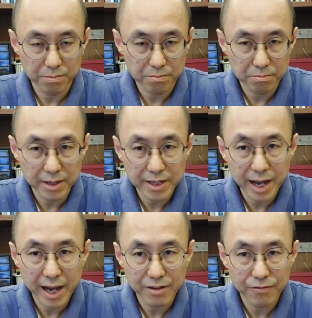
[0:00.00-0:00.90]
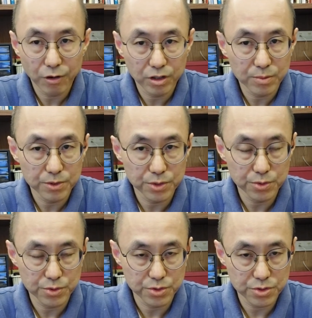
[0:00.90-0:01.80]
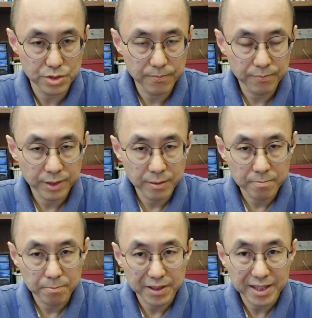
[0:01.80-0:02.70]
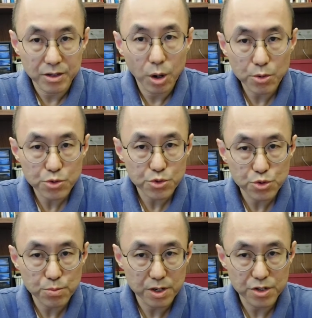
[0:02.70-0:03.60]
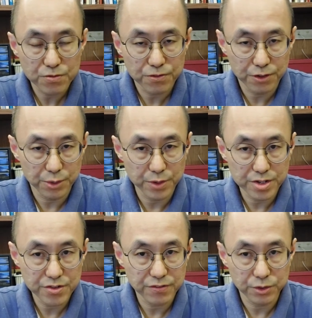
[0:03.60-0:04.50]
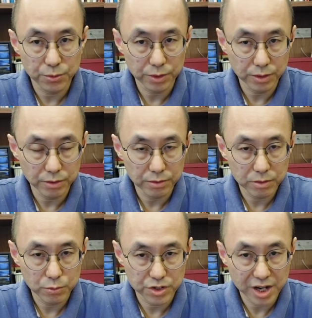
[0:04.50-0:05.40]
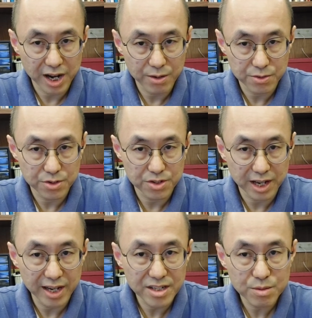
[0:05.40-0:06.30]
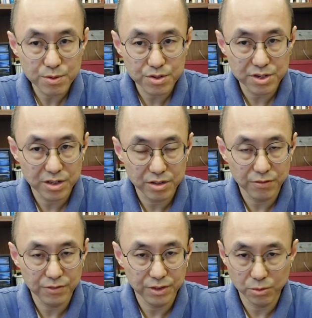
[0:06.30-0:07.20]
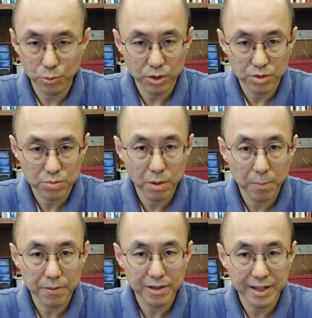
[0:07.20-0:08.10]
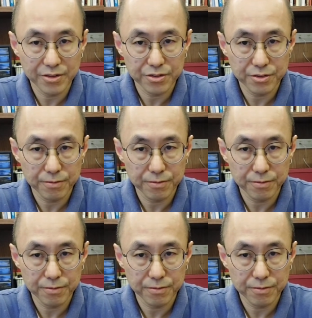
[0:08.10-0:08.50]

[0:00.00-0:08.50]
many high volume users, but they cost too much for the rest of the world, which houses 80% of the world's population.